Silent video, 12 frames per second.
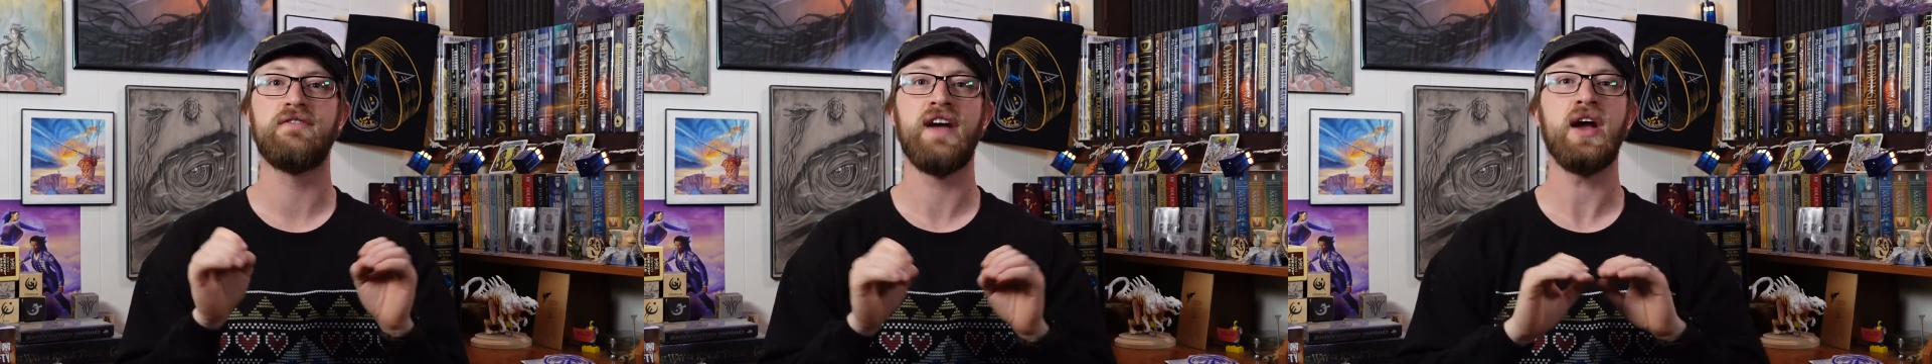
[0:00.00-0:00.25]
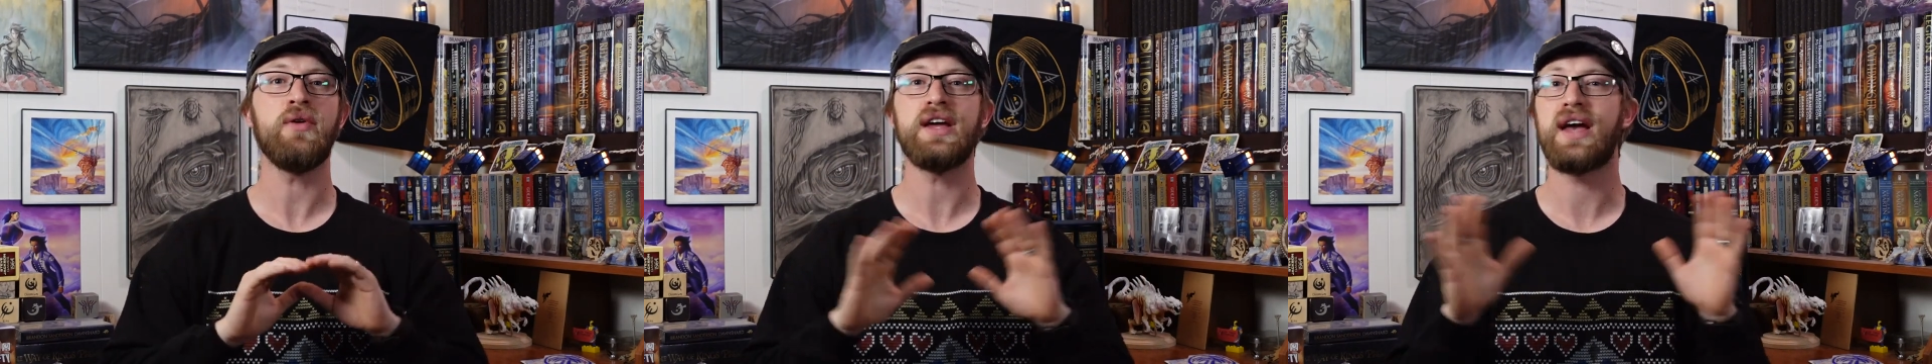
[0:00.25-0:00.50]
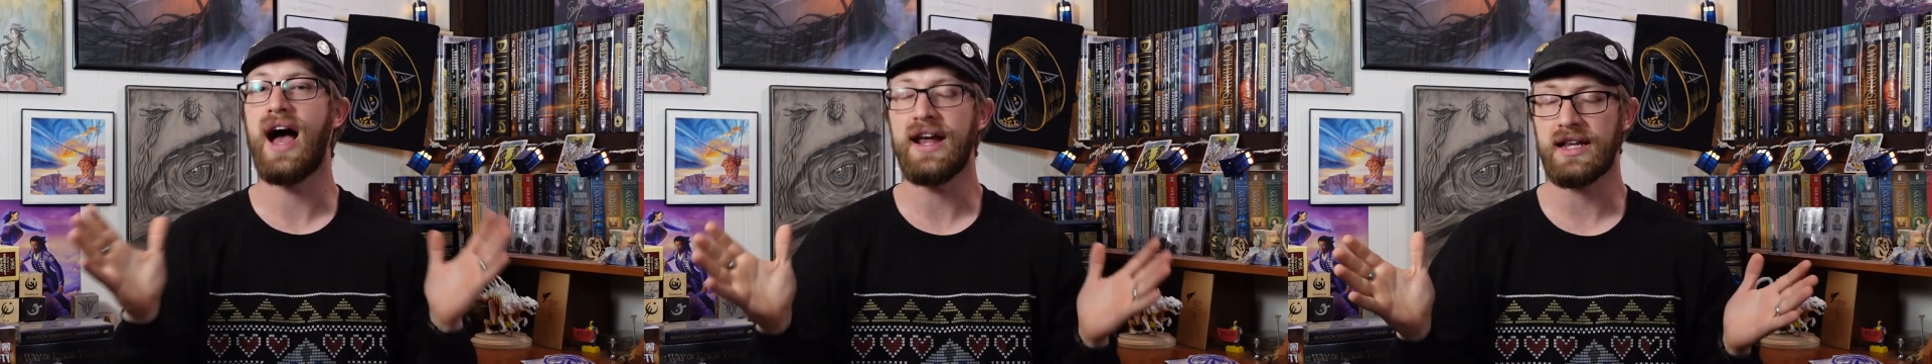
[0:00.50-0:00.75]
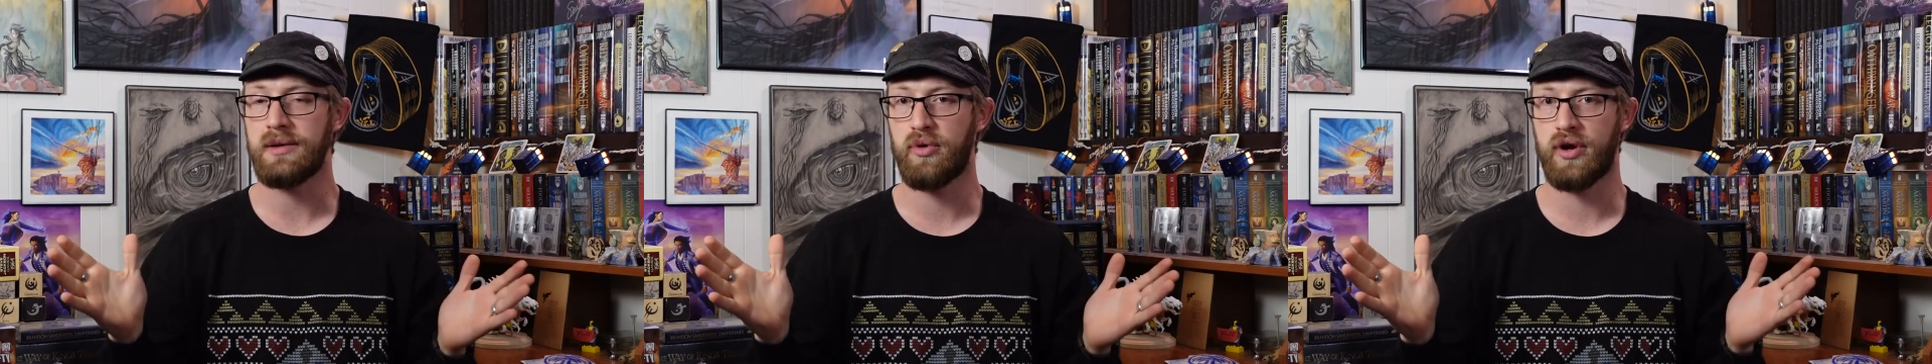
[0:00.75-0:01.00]
very
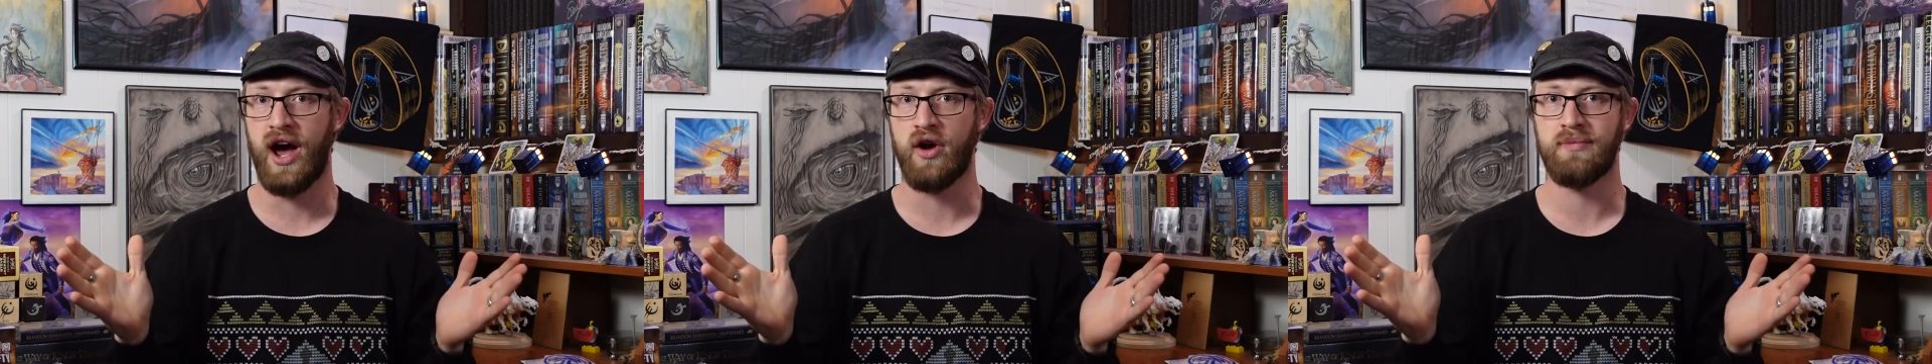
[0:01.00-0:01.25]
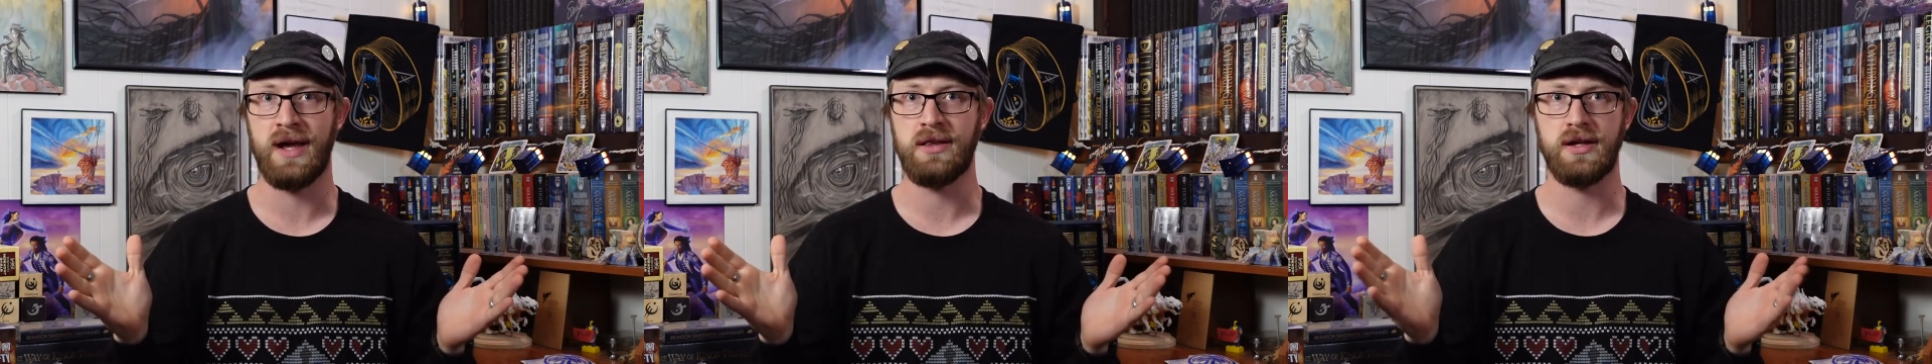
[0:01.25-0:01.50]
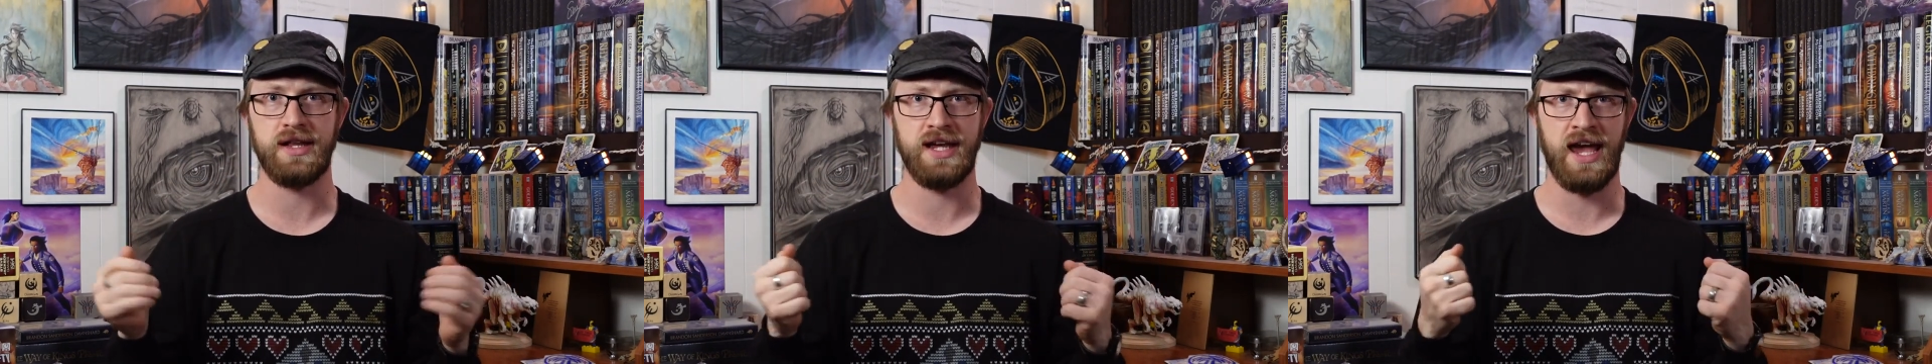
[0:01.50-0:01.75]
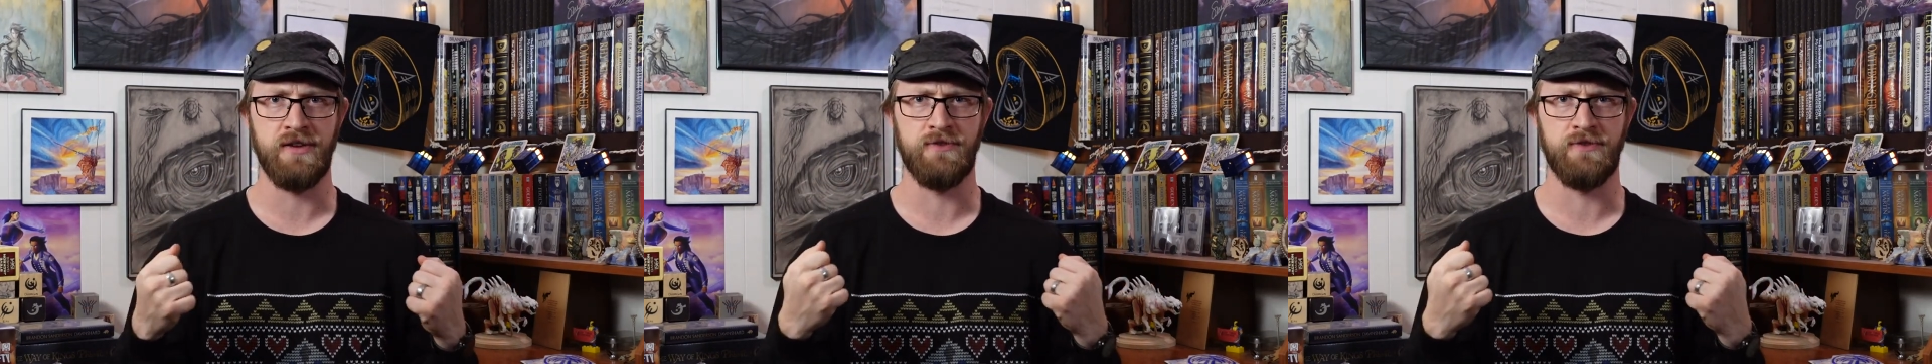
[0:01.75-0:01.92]
kindly put out basically a